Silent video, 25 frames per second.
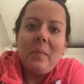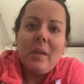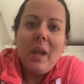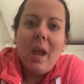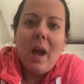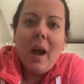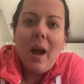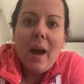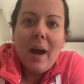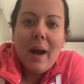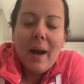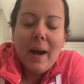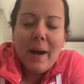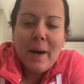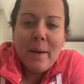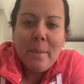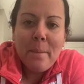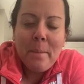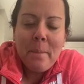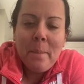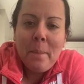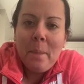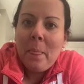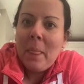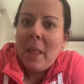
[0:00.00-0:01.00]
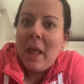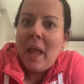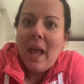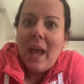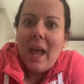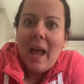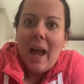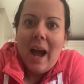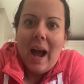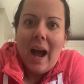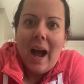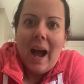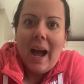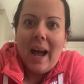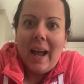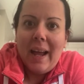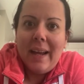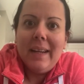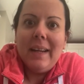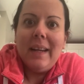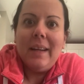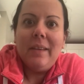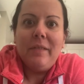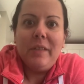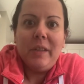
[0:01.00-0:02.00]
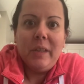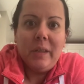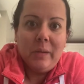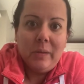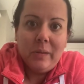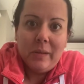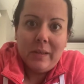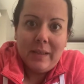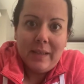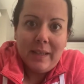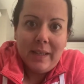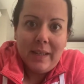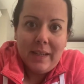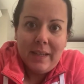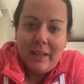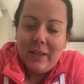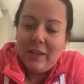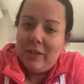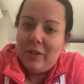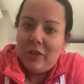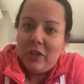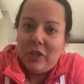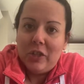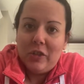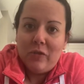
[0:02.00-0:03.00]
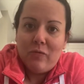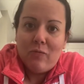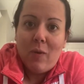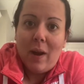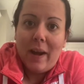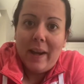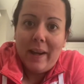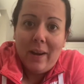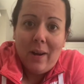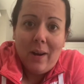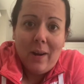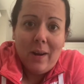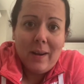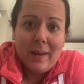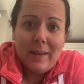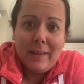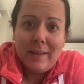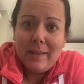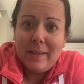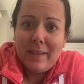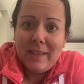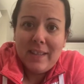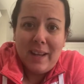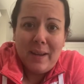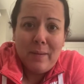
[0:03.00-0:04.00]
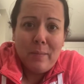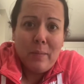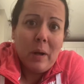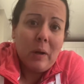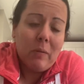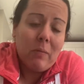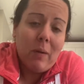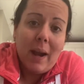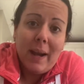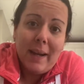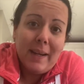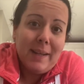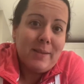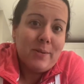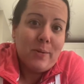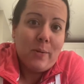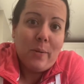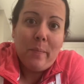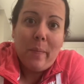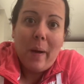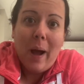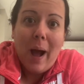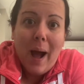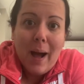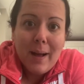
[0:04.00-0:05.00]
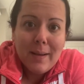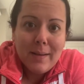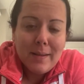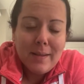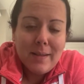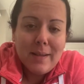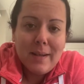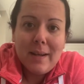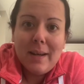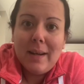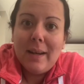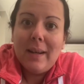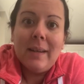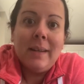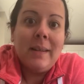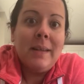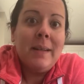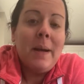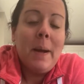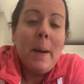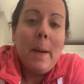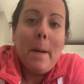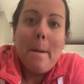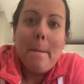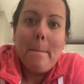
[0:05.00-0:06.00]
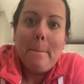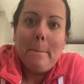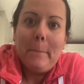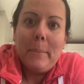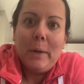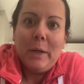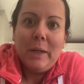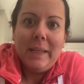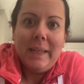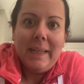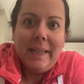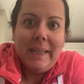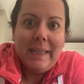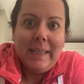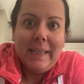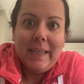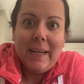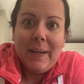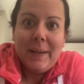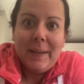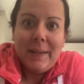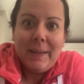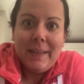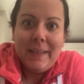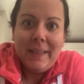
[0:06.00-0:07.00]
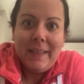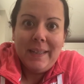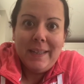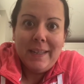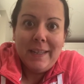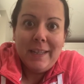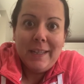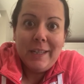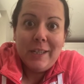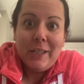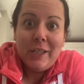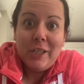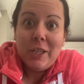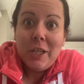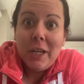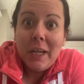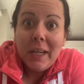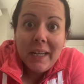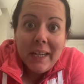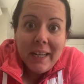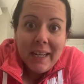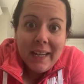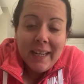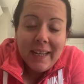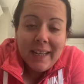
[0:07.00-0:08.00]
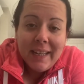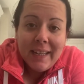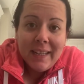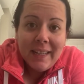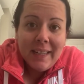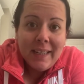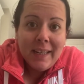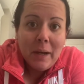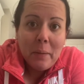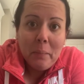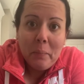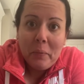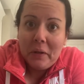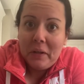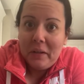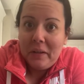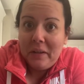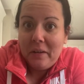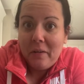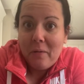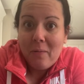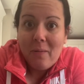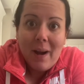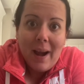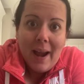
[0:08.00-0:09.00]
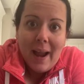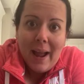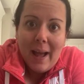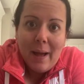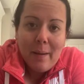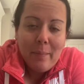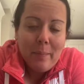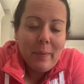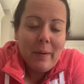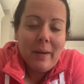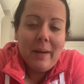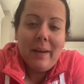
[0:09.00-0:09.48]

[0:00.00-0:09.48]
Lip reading: I have used it just right on some rice or pasta, put it on chicken, put it in a wrap.